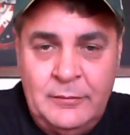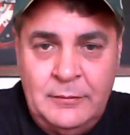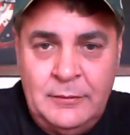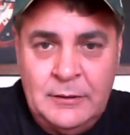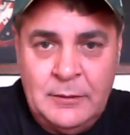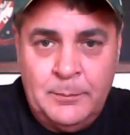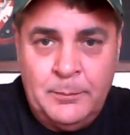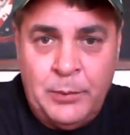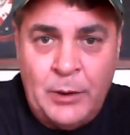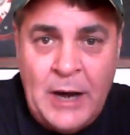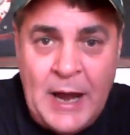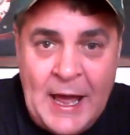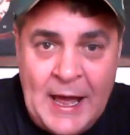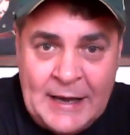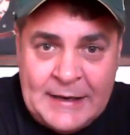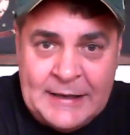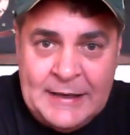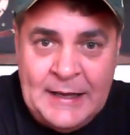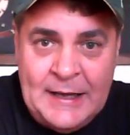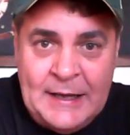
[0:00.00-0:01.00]
Your
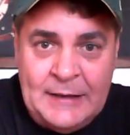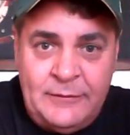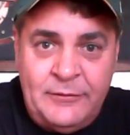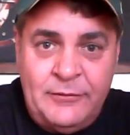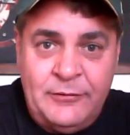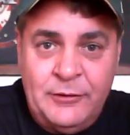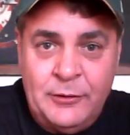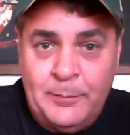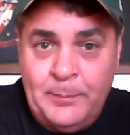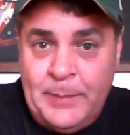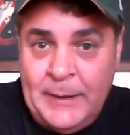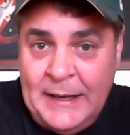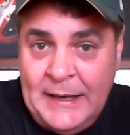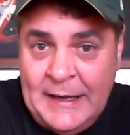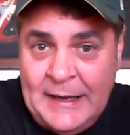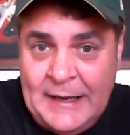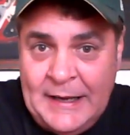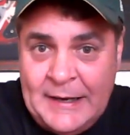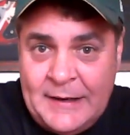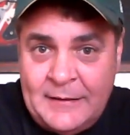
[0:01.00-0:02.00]
brackets, your
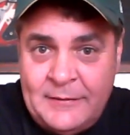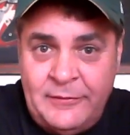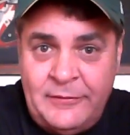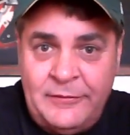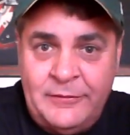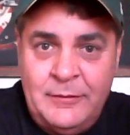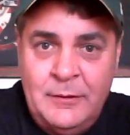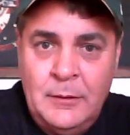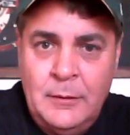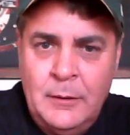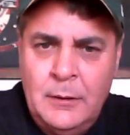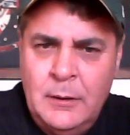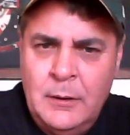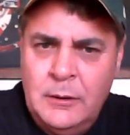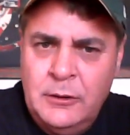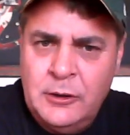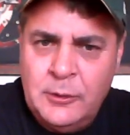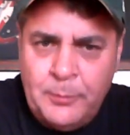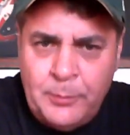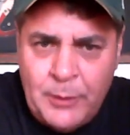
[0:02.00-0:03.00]
picks,
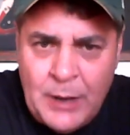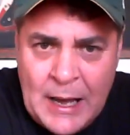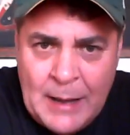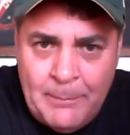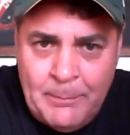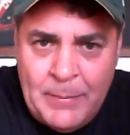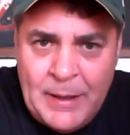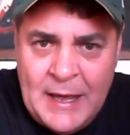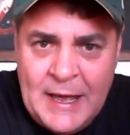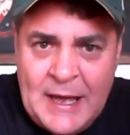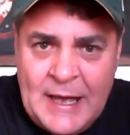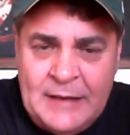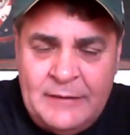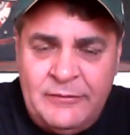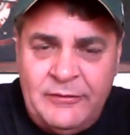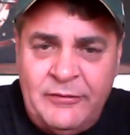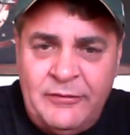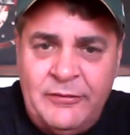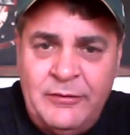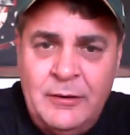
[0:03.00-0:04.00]
your prop
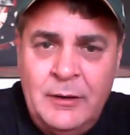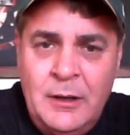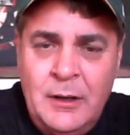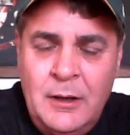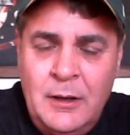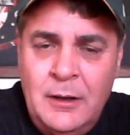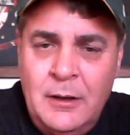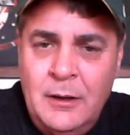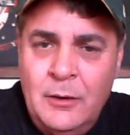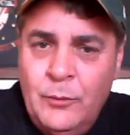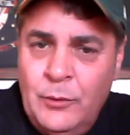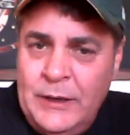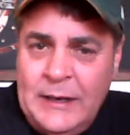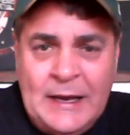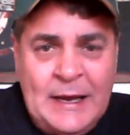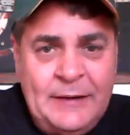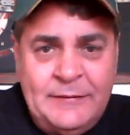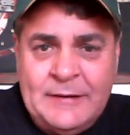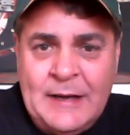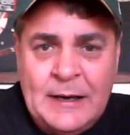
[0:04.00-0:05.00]
bets. What do you
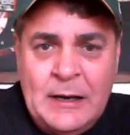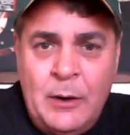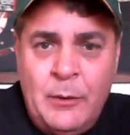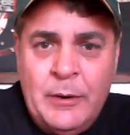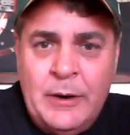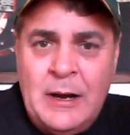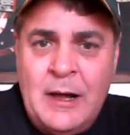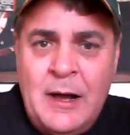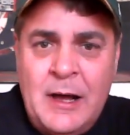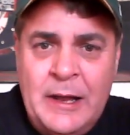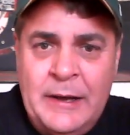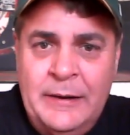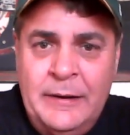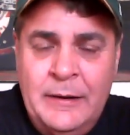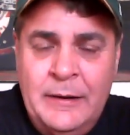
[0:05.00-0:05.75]
guys got going on?